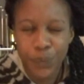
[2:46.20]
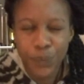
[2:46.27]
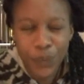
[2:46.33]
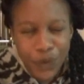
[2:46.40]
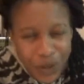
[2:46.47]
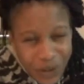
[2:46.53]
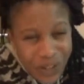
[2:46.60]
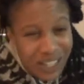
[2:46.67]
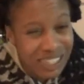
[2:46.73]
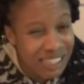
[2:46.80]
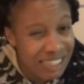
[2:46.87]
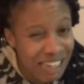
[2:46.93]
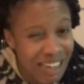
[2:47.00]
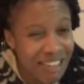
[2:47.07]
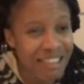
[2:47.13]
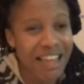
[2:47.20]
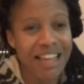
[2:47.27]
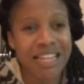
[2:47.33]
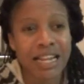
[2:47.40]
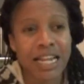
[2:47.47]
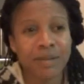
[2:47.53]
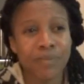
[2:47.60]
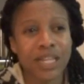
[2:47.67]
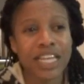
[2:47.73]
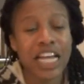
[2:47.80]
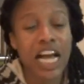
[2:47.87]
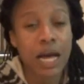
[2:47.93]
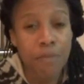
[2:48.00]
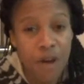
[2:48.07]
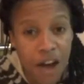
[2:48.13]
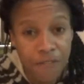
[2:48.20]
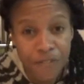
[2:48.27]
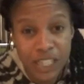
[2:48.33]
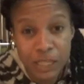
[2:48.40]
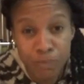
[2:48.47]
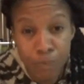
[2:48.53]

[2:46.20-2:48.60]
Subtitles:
we're gonna say that when they come off this